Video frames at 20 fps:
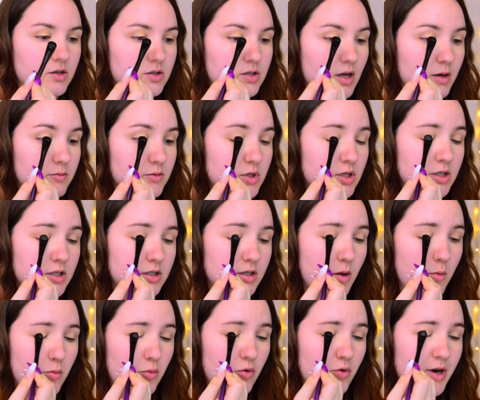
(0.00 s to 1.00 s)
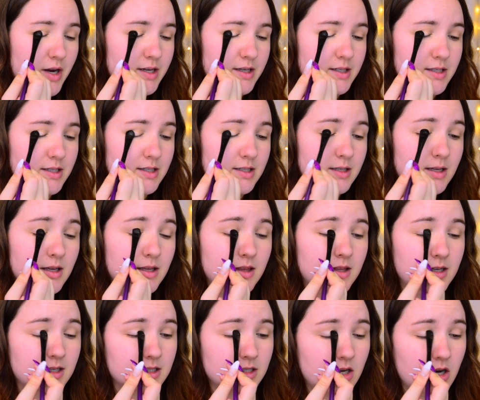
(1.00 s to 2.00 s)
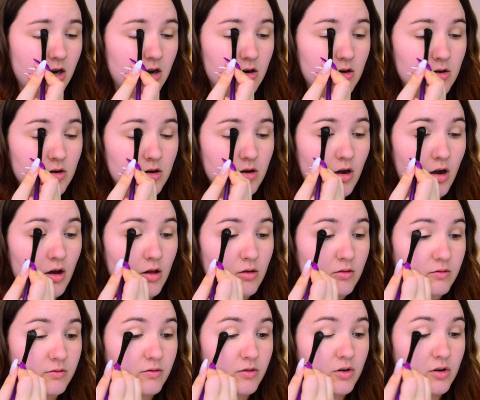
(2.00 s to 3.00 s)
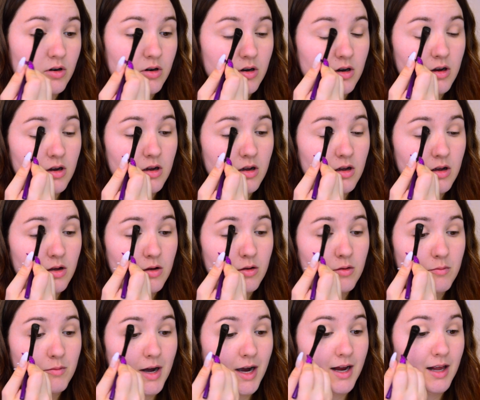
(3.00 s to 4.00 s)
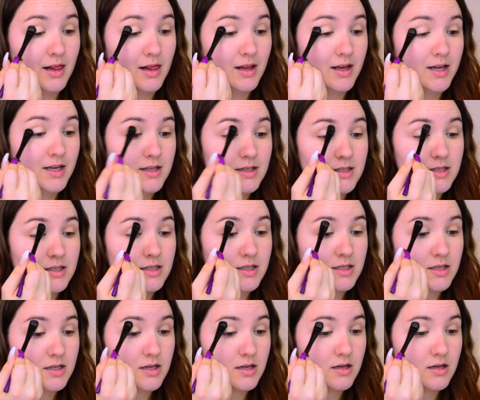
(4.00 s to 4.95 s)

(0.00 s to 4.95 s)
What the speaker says: So I'm just press this color all over my lids,